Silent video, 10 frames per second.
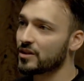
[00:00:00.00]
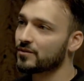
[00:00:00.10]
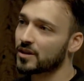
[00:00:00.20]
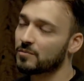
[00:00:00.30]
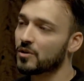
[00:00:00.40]
You have
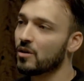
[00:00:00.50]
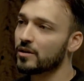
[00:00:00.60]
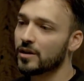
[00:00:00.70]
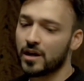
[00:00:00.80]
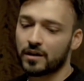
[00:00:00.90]
to keep
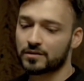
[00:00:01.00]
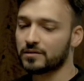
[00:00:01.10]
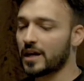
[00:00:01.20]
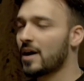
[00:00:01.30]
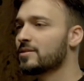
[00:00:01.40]
going. Because
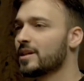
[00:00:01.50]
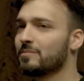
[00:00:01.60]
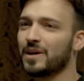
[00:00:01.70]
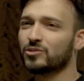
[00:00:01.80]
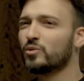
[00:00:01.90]
look, I was like,
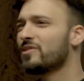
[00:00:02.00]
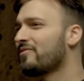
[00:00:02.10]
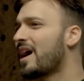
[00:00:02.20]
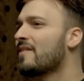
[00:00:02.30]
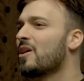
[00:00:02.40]
by
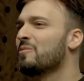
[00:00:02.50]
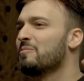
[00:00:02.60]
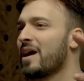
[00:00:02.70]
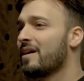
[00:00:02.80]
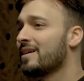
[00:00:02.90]
25, I'll be
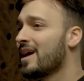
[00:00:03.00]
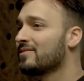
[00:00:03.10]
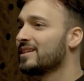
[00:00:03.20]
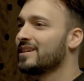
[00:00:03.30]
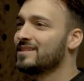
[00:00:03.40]
married and have
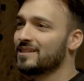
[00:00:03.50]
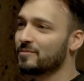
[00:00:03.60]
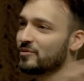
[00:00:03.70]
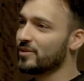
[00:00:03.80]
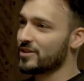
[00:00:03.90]
kids, and I'll
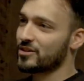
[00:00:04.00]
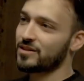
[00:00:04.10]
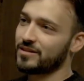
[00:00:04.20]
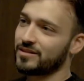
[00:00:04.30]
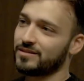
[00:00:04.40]
be
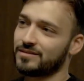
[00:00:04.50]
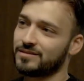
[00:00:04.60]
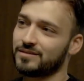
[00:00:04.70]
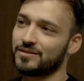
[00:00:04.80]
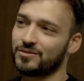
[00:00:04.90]
rich.
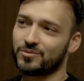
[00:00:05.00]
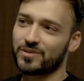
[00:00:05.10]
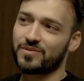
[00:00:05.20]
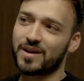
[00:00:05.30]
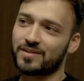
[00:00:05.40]

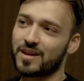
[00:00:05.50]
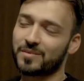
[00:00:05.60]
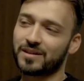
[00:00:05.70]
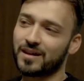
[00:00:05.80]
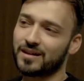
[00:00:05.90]
25 came
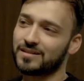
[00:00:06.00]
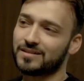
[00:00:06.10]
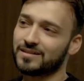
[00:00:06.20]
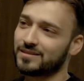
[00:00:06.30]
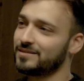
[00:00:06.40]
and gone, and
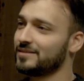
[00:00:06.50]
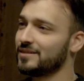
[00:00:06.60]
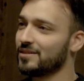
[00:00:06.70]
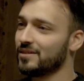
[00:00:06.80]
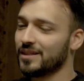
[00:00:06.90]
you
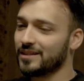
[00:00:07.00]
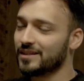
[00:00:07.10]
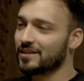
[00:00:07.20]
know it didn't.